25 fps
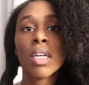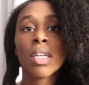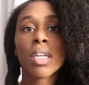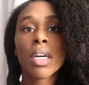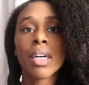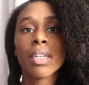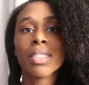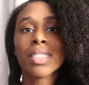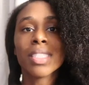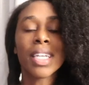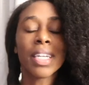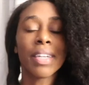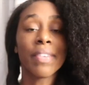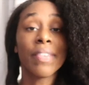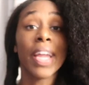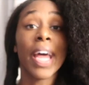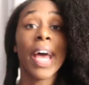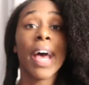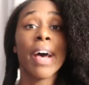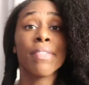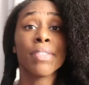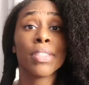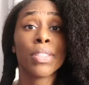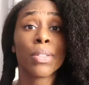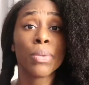Oh, it's not even
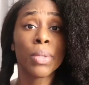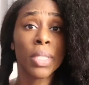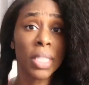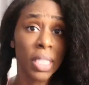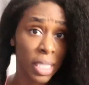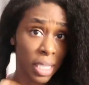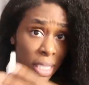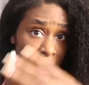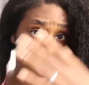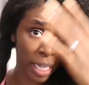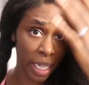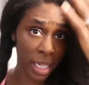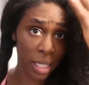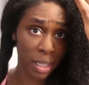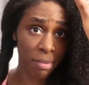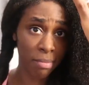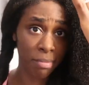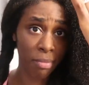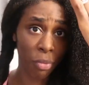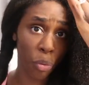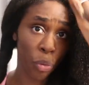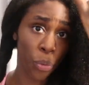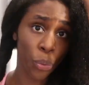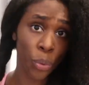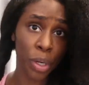half, so really it's like
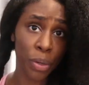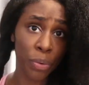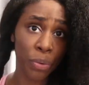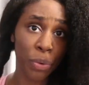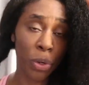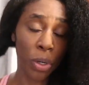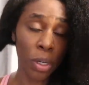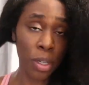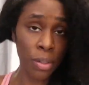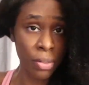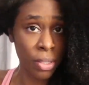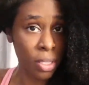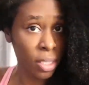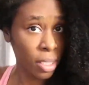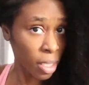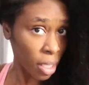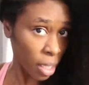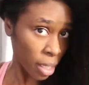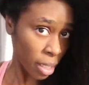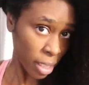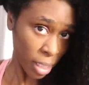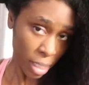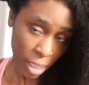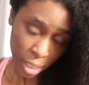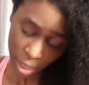3/4
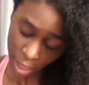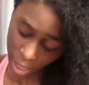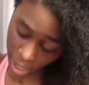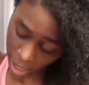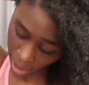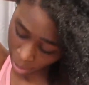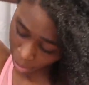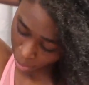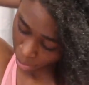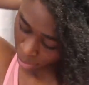on this side,